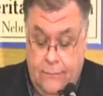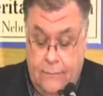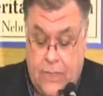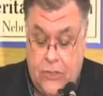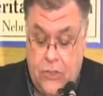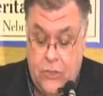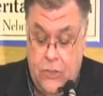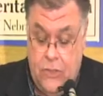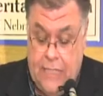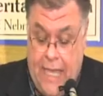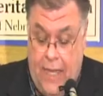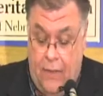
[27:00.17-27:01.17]
As it
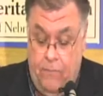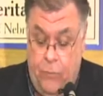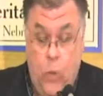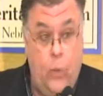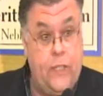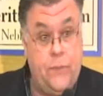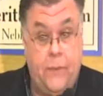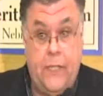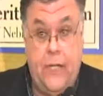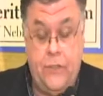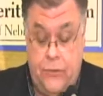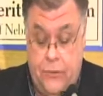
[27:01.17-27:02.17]
turns out, no
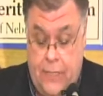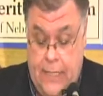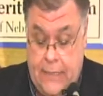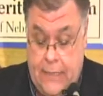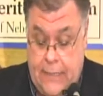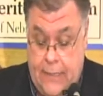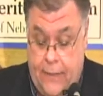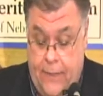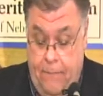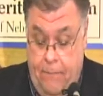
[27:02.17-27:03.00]
explanations are necessary.